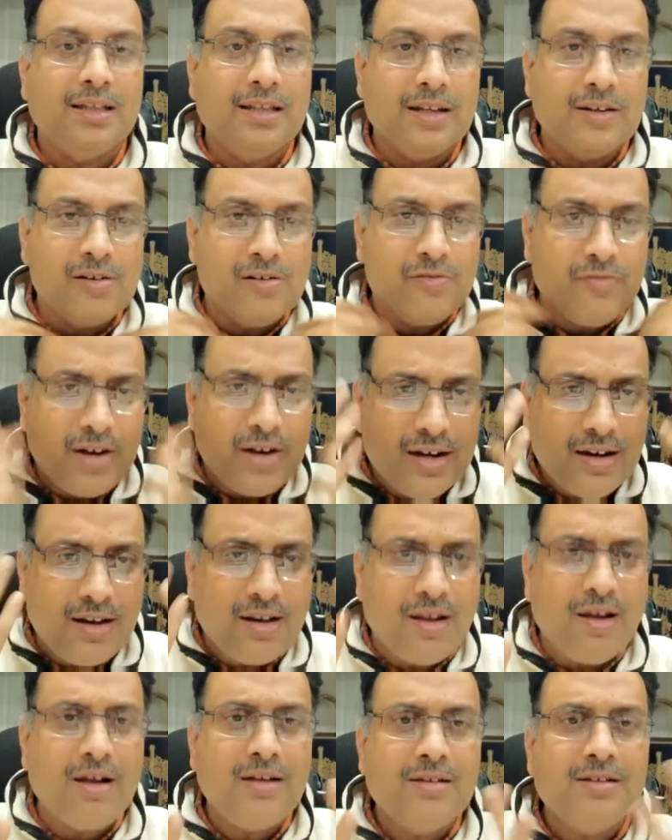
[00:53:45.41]
then you'll find
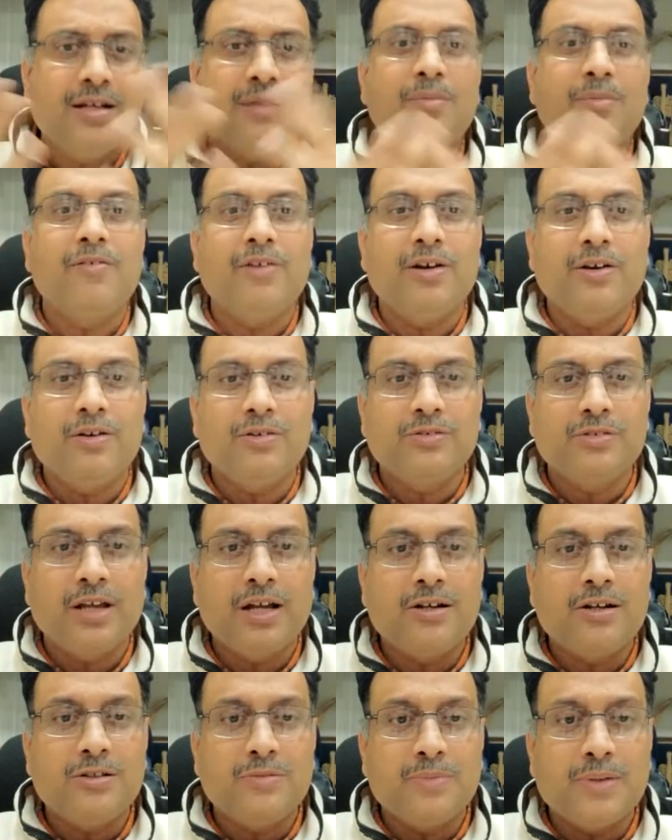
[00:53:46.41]
large number of
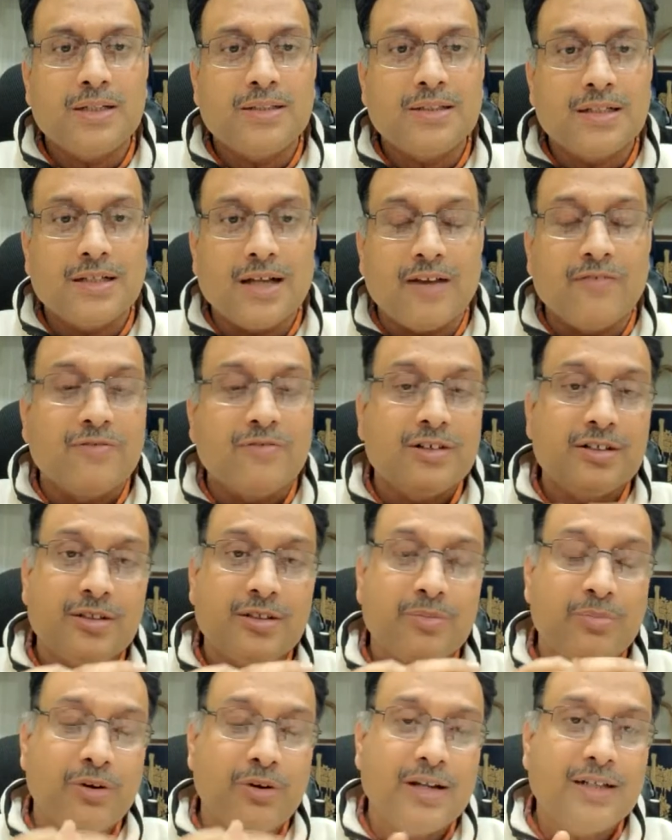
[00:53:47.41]
heterozygotes because it confers
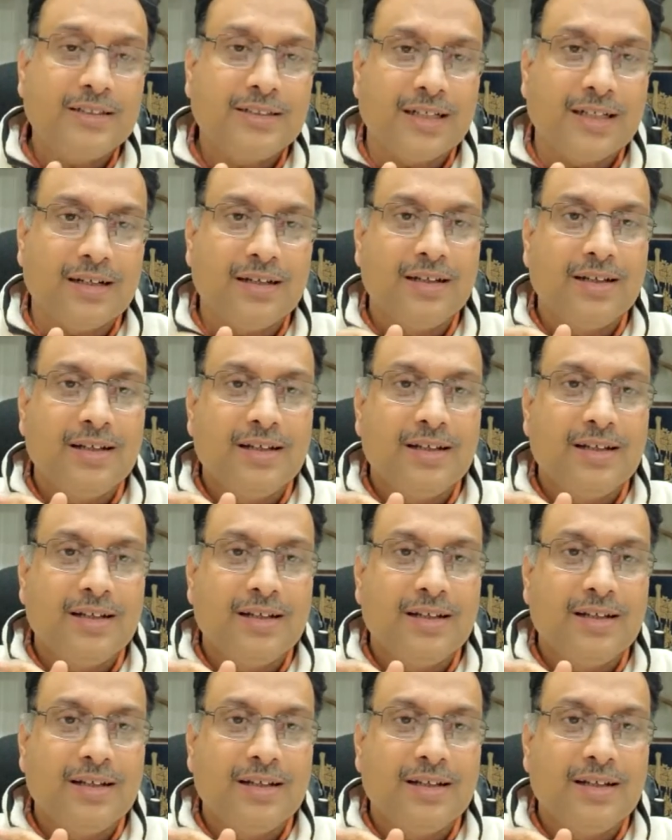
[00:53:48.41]
a protection.